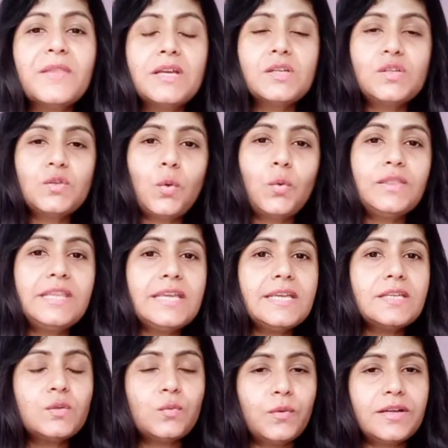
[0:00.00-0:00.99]
So
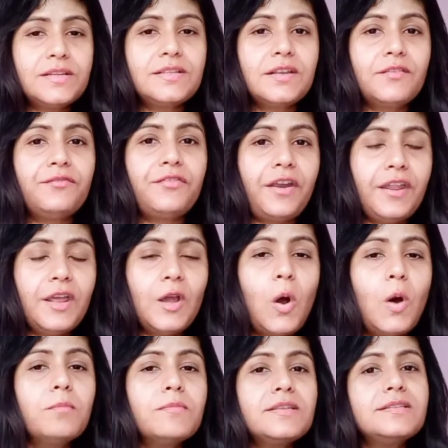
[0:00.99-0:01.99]
these words are very
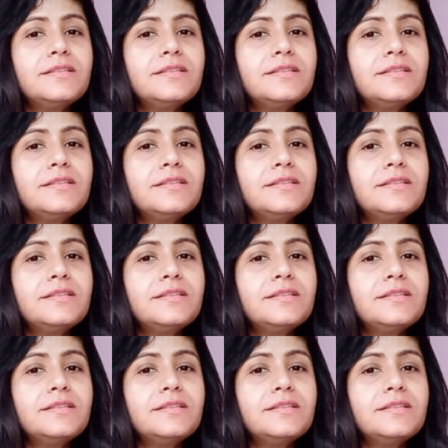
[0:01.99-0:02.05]
common,